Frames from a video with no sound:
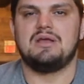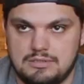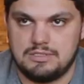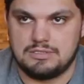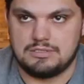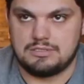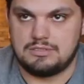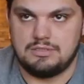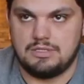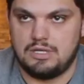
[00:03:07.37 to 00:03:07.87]

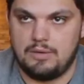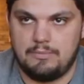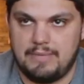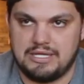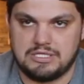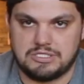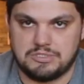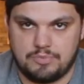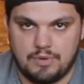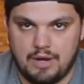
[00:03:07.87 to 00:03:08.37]
there's no
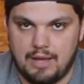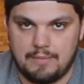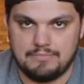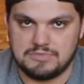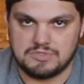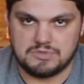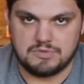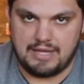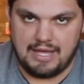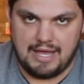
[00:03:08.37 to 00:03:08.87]
major
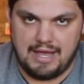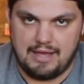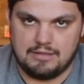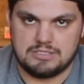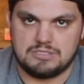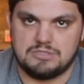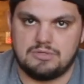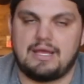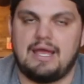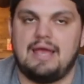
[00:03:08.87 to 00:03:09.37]
problems with the
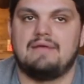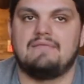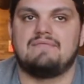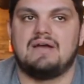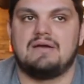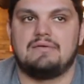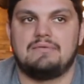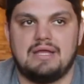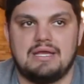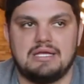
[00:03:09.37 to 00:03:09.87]
house, okay?
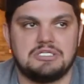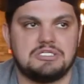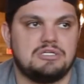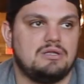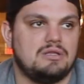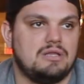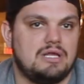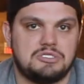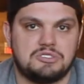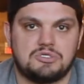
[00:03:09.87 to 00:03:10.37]
Foundation,
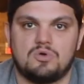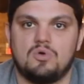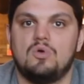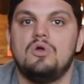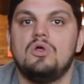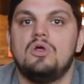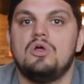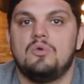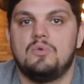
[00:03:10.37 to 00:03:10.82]
electrical.